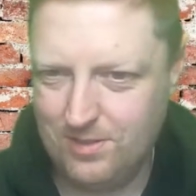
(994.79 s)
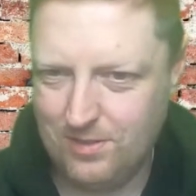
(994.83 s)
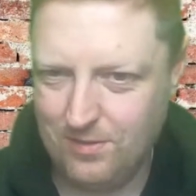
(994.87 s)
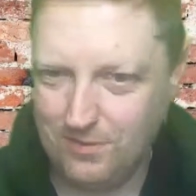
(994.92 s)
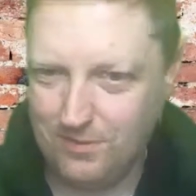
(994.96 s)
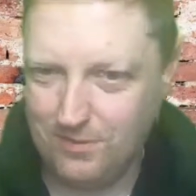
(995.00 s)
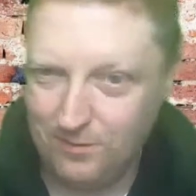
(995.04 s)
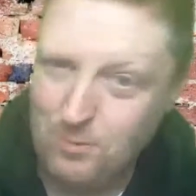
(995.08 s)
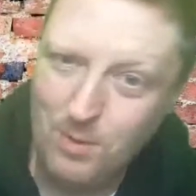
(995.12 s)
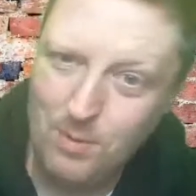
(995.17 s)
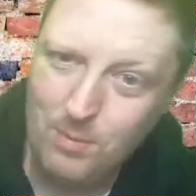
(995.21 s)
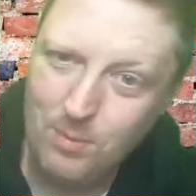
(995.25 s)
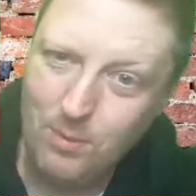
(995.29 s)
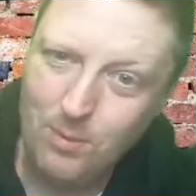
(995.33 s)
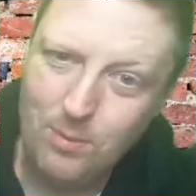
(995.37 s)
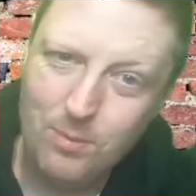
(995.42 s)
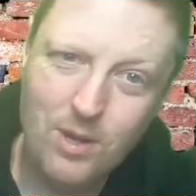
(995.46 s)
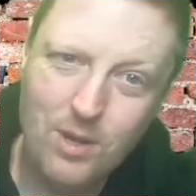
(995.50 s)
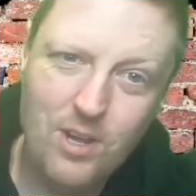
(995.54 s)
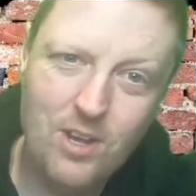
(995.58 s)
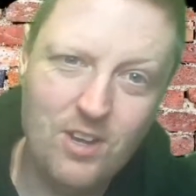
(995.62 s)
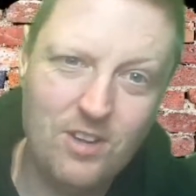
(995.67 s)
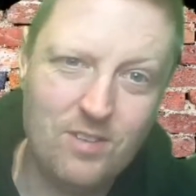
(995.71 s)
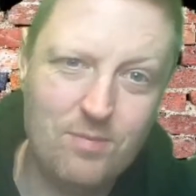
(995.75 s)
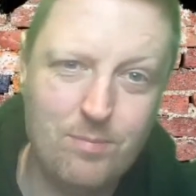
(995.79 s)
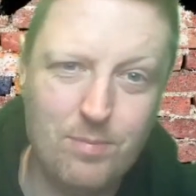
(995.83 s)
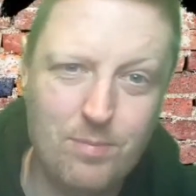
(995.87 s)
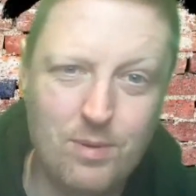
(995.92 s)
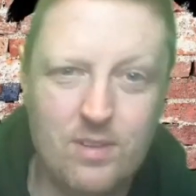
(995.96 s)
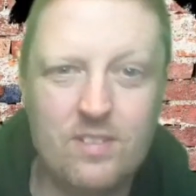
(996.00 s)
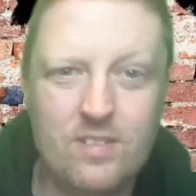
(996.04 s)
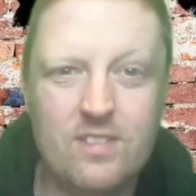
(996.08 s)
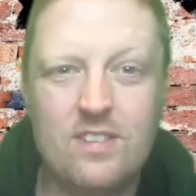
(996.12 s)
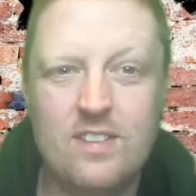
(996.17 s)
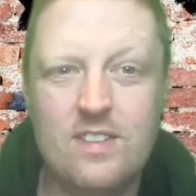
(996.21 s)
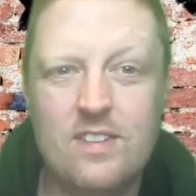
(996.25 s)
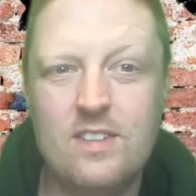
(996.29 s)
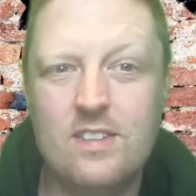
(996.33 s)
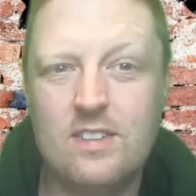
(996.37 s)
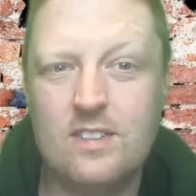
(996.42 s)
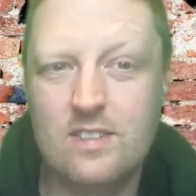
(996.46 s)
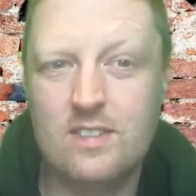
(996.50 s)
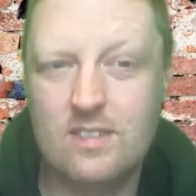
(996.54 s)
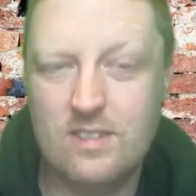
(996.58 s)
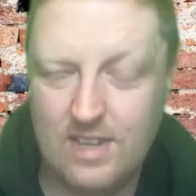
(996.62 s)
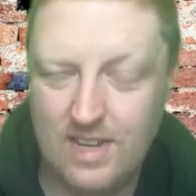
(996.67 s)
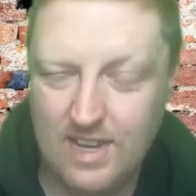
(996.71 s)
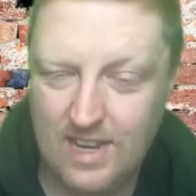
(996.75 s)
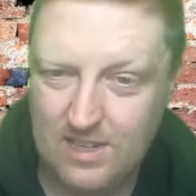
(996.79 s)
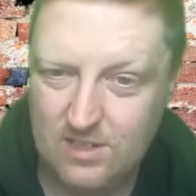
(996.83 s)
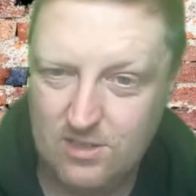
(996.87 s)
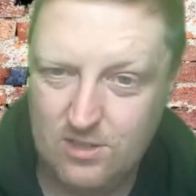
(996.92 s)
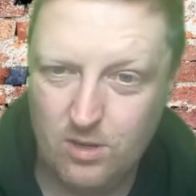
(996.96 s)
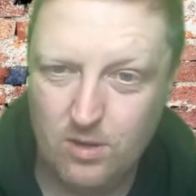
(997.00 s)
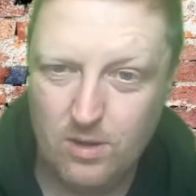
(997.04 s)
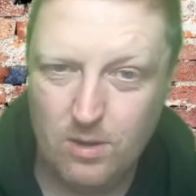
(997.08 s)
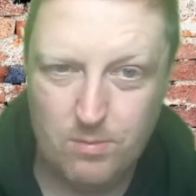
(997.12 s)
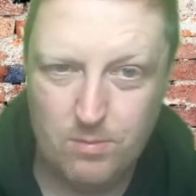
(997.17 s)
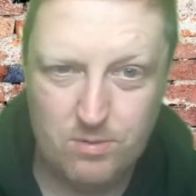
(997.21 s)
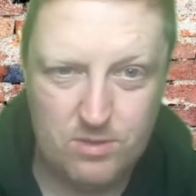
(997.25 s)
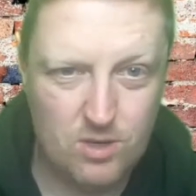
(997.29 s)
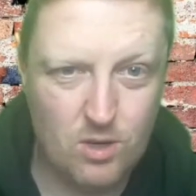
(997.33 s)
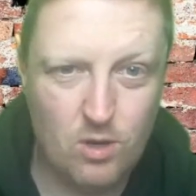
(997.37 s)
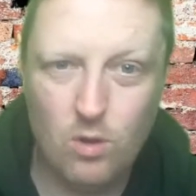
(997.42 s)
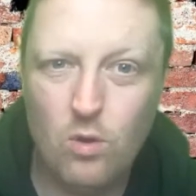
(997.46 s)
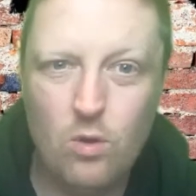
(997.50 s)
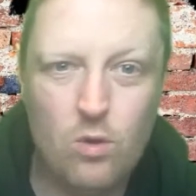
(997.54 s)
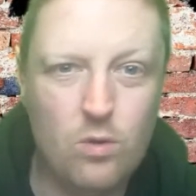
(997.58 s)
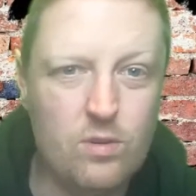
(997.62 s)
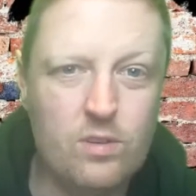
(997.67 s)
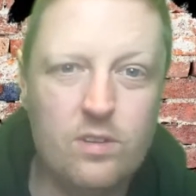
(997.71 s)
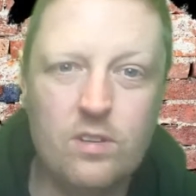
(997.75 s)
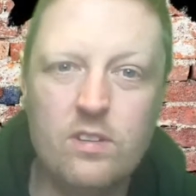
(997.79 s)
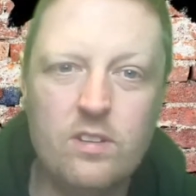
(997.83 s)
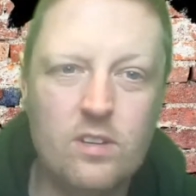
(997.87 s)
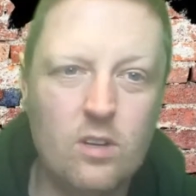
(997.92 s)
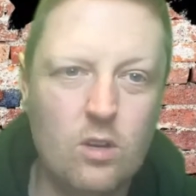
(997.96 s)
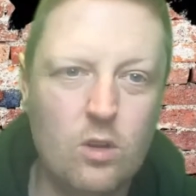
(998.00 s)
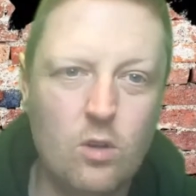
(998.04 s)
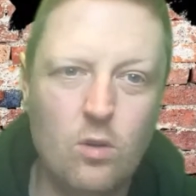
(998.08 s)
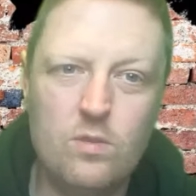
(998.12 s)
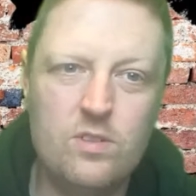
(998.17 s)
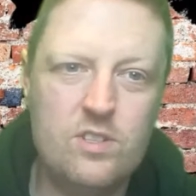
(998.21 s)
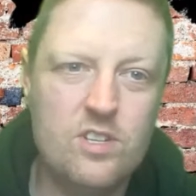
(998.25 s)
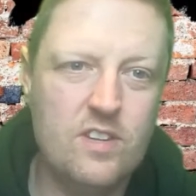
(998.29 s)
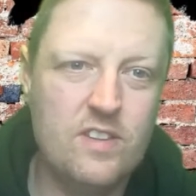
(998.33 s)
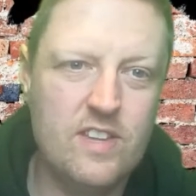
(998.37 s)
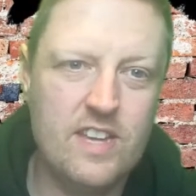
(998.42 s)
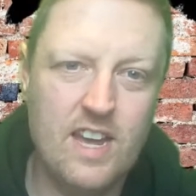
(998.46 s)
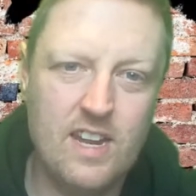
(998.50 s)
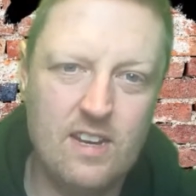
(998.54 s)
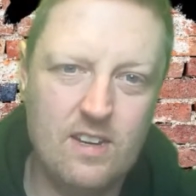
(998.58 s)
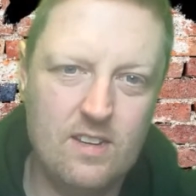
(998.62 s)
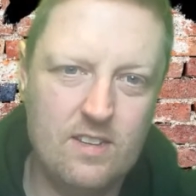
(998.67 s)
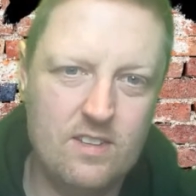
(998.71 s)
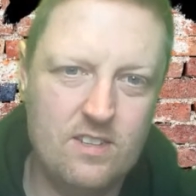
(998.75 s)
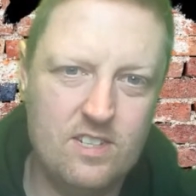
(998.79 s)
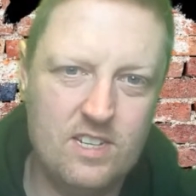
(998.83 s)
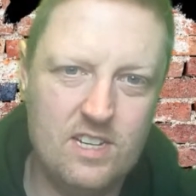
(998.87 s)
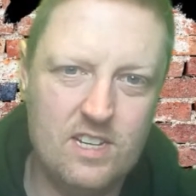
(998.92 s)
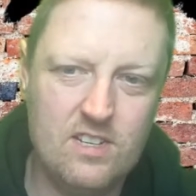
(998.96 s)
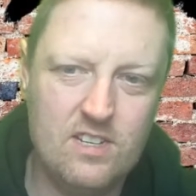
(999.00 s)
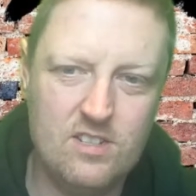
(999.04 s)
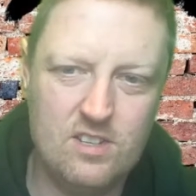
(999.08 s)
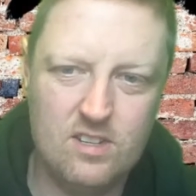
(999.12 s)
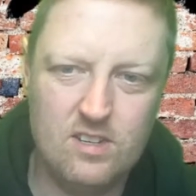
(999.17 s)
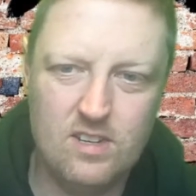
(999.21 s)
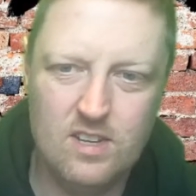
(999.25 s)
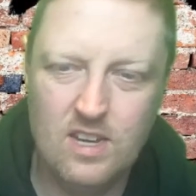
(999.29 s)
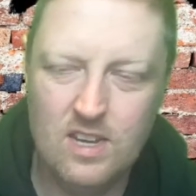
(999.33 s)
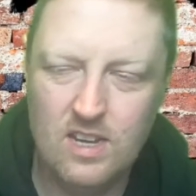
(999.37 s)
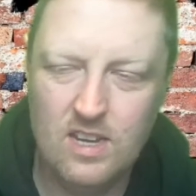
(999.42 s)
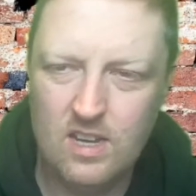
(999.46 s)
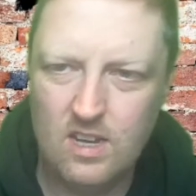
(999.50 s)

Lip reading: A few people were, but it was a loan to the end of the season,